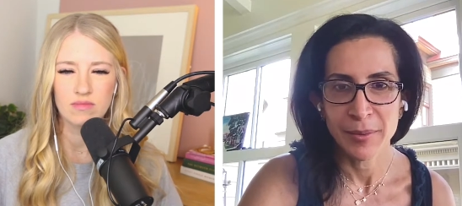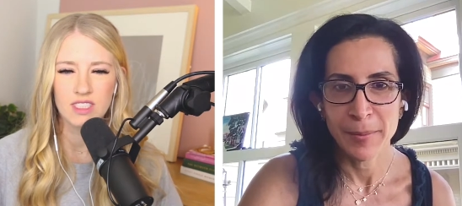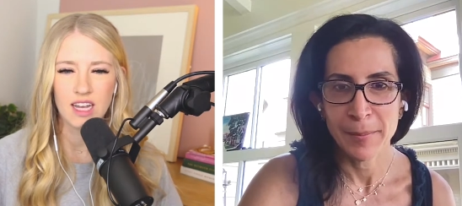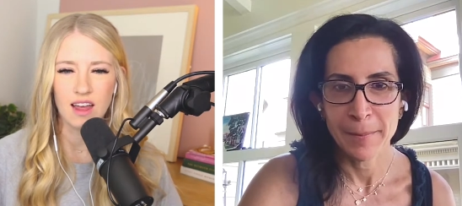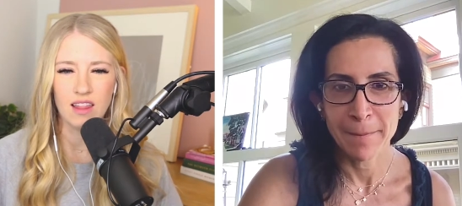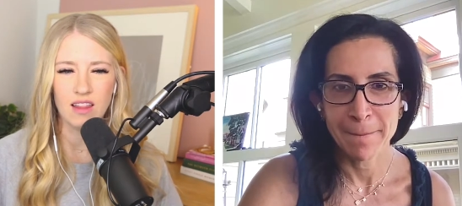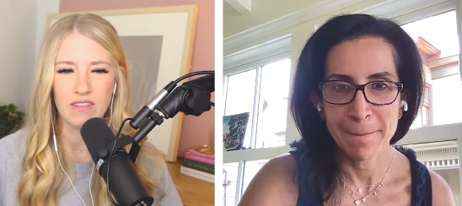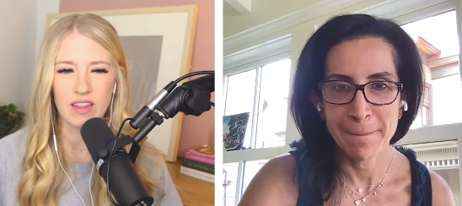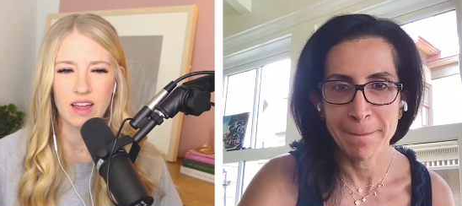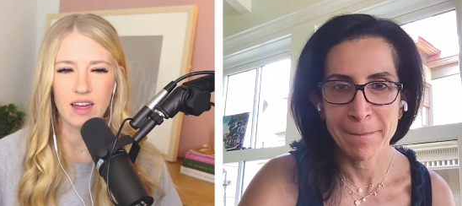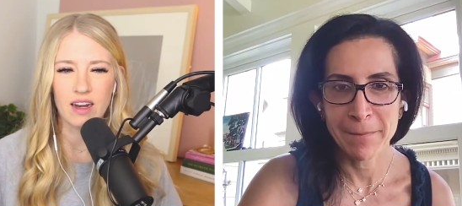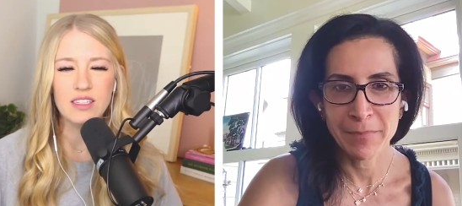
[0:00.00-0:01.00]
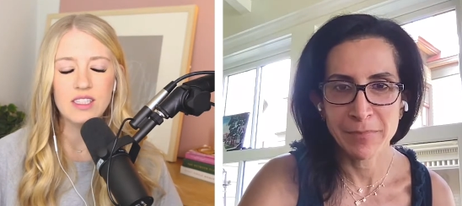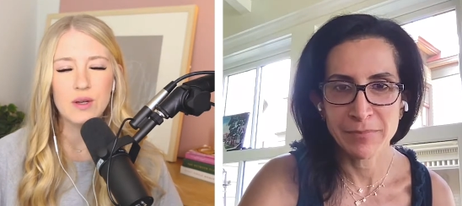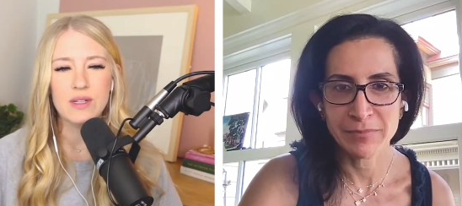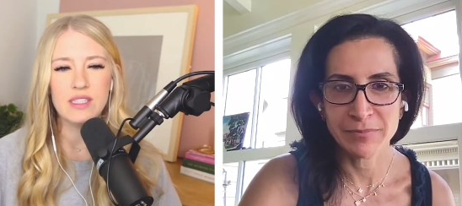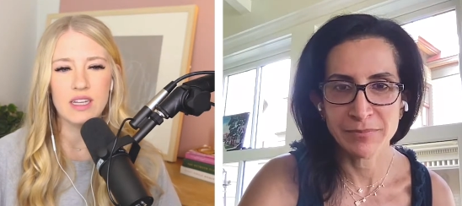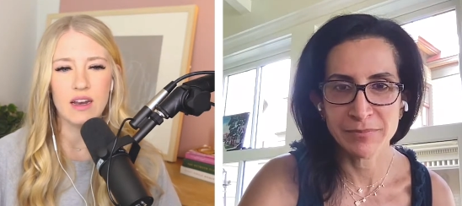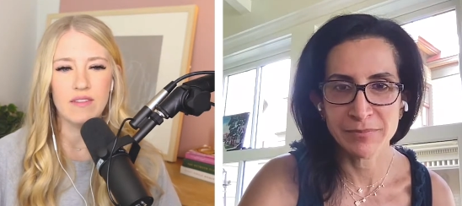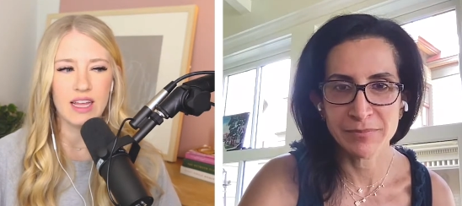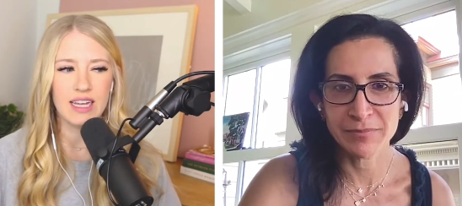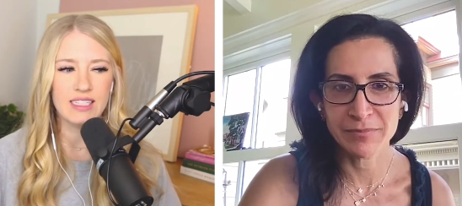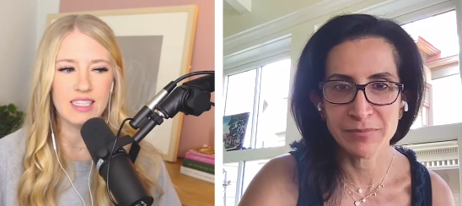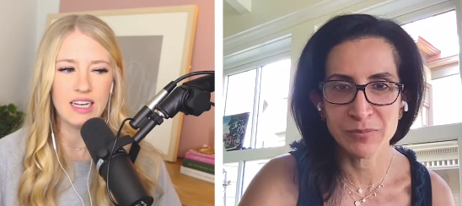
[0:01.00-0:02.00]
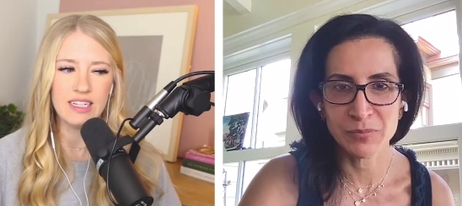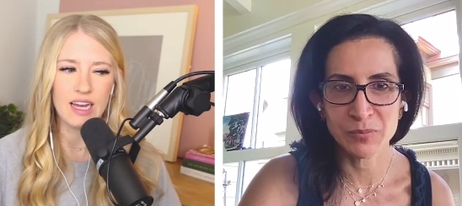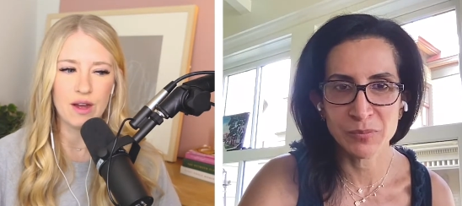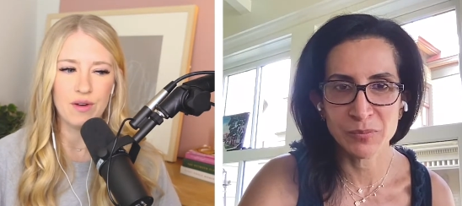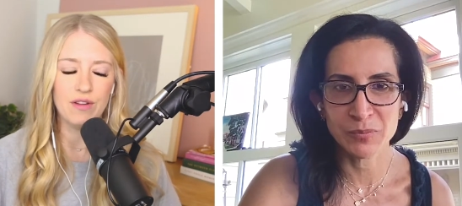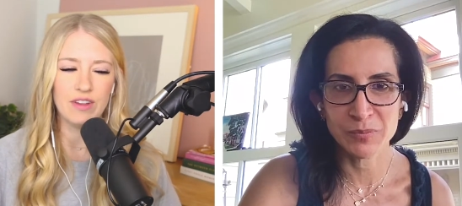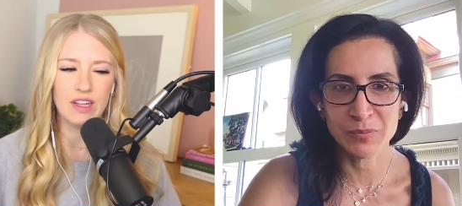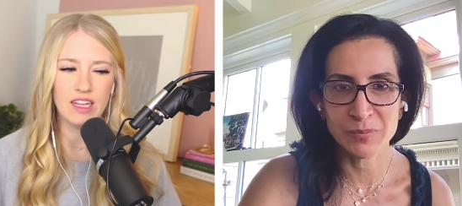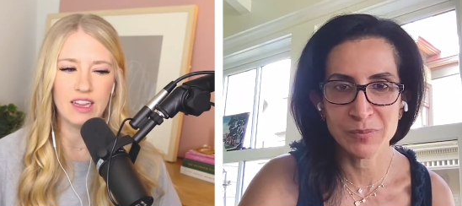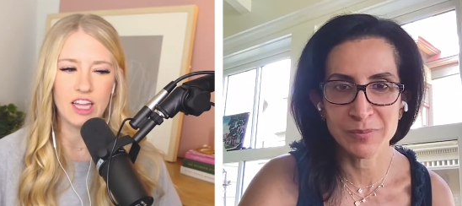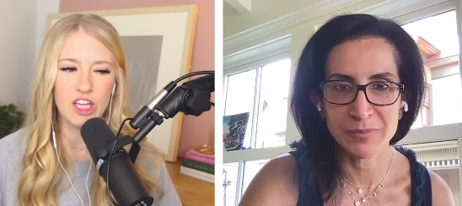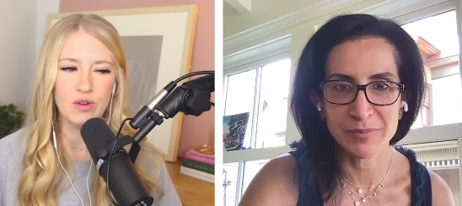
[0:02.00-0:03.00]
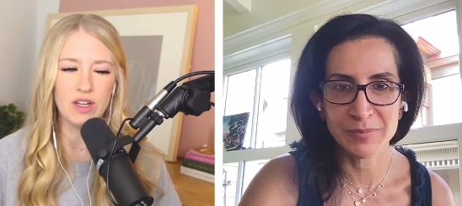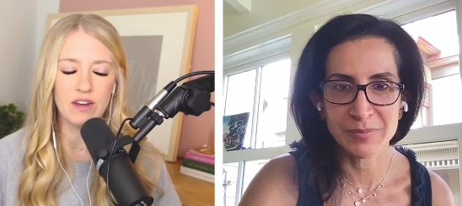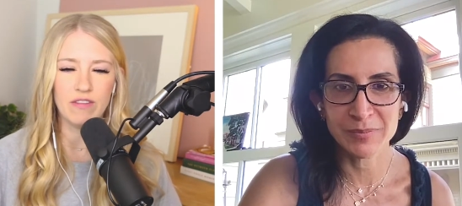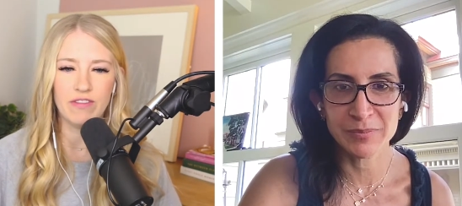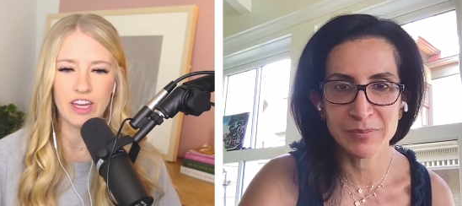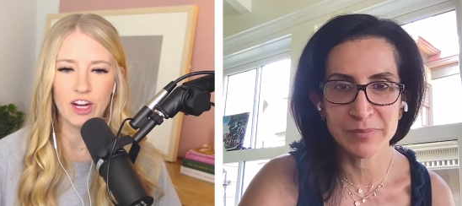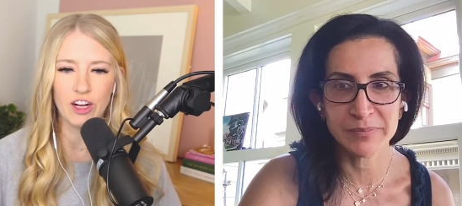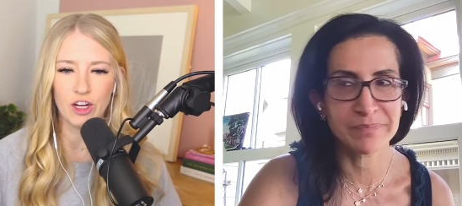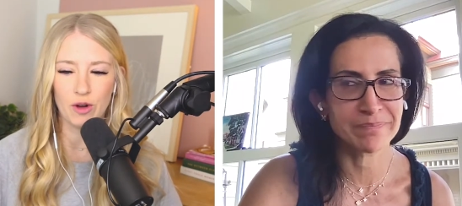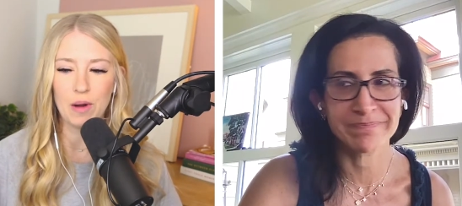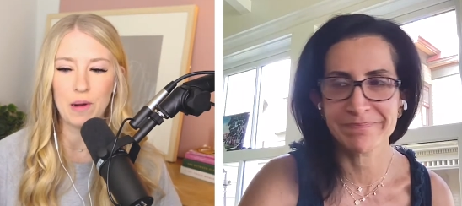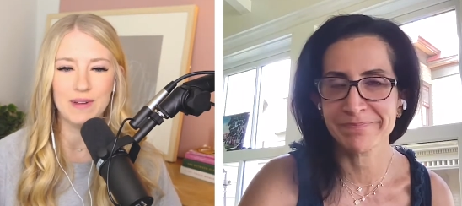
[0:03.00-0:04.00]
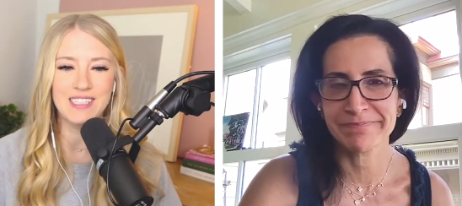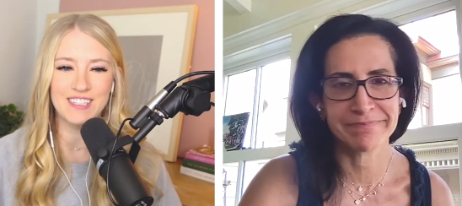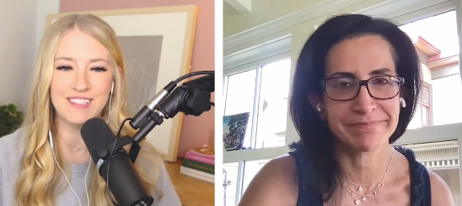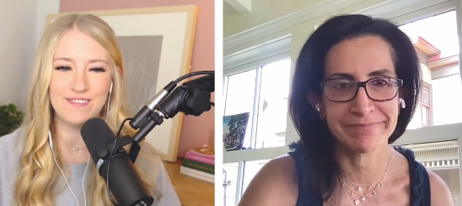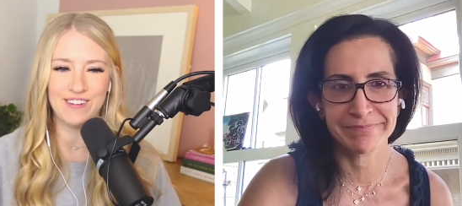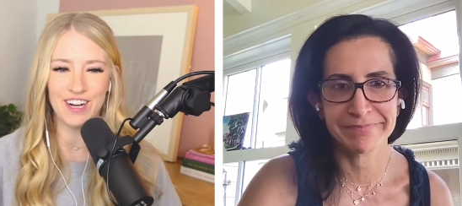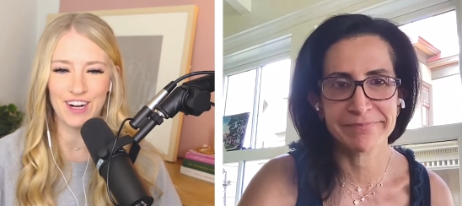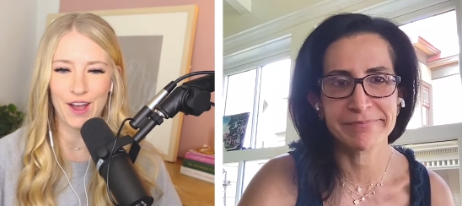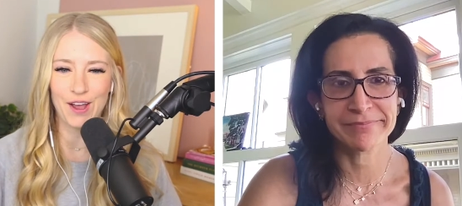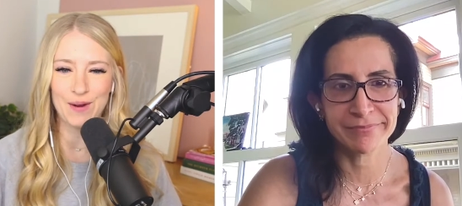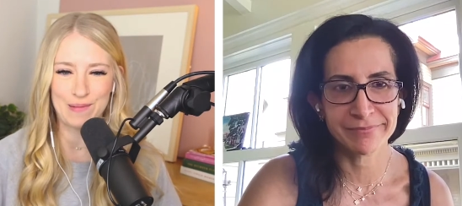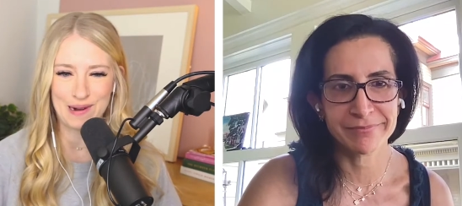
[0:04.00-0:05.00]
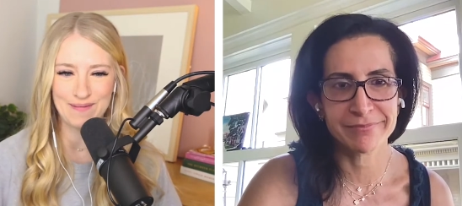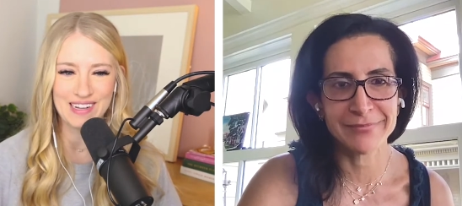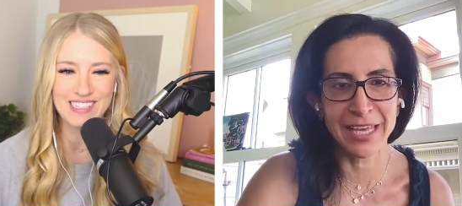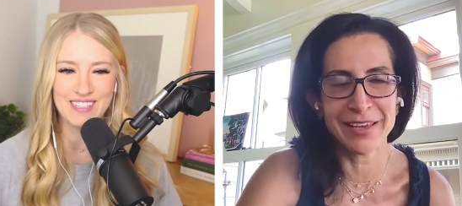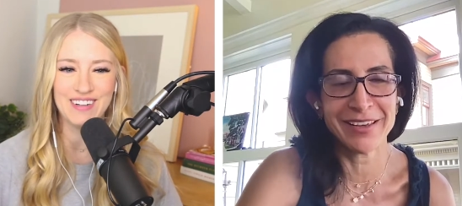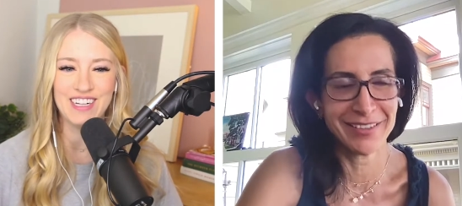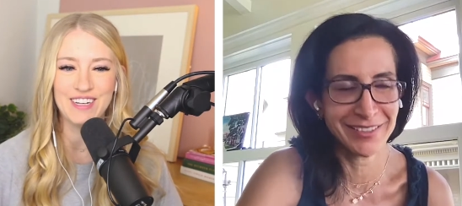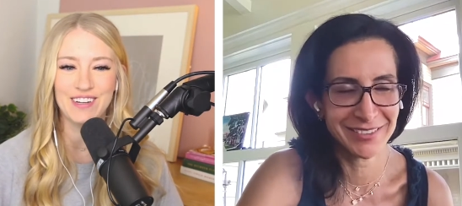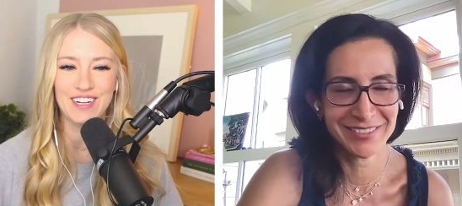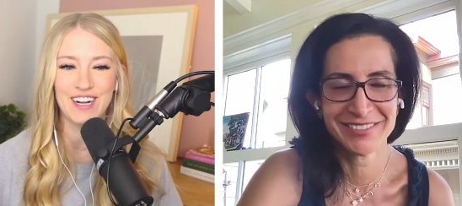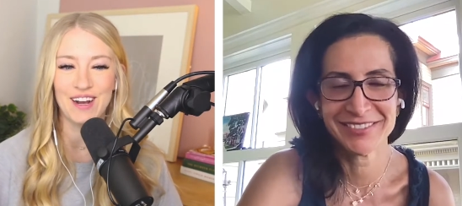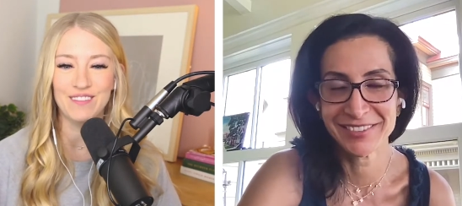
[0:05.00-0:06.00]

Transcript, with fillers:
Speaker 1: I love that. And so instead of like sitting down and feeling like you need to figure your purpose is figuring out your purpose, you need to figure it out